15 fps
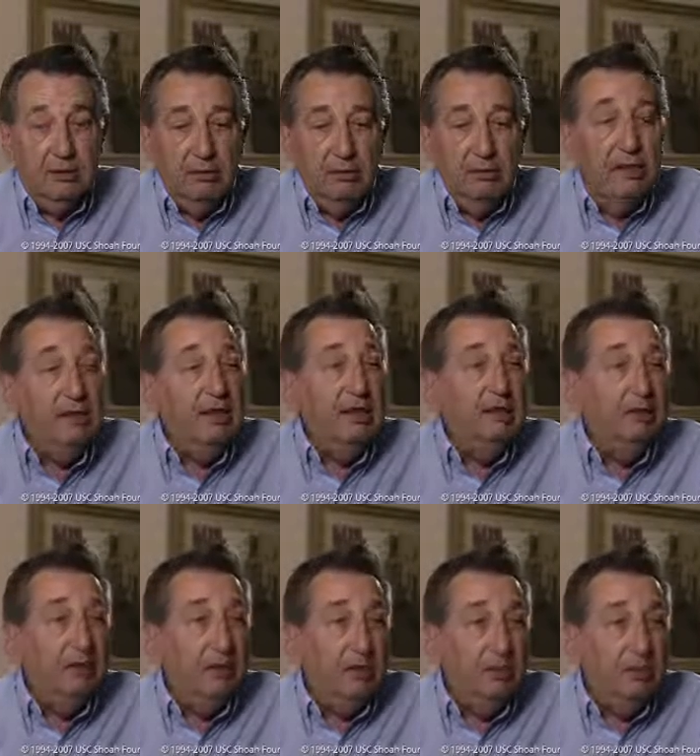didn't
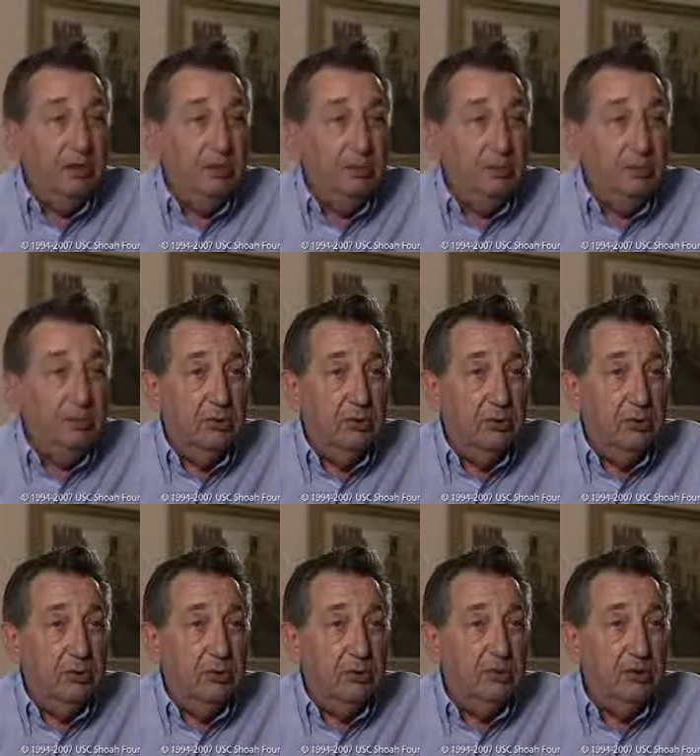expect too much more.
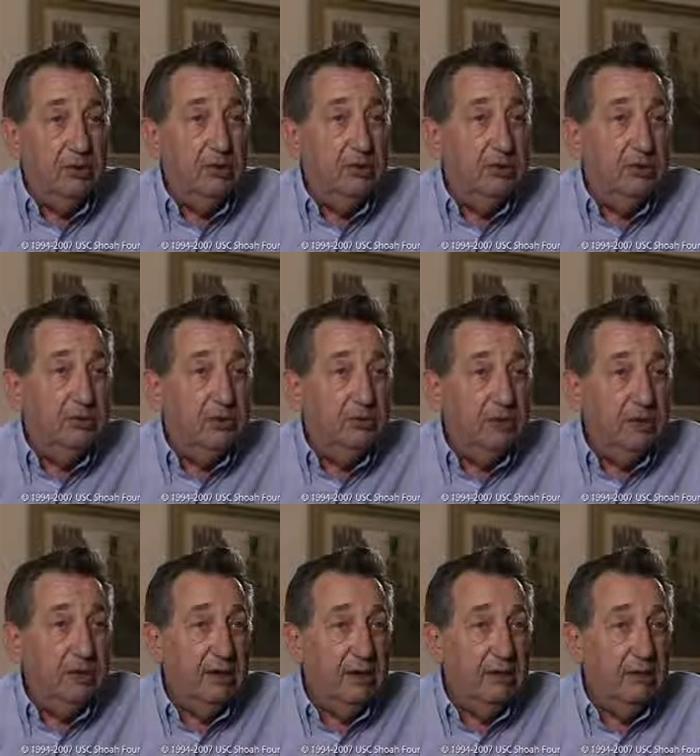Really didn't
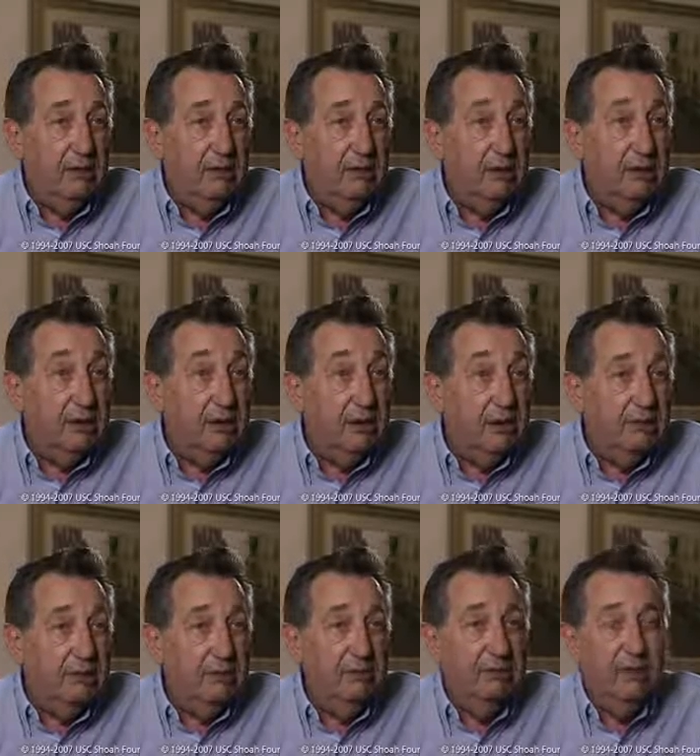expect any miracle
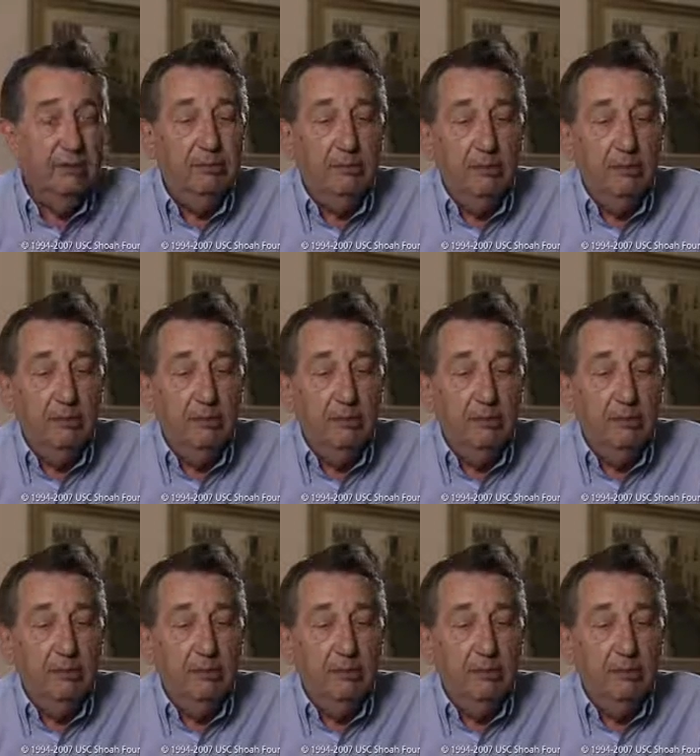from him.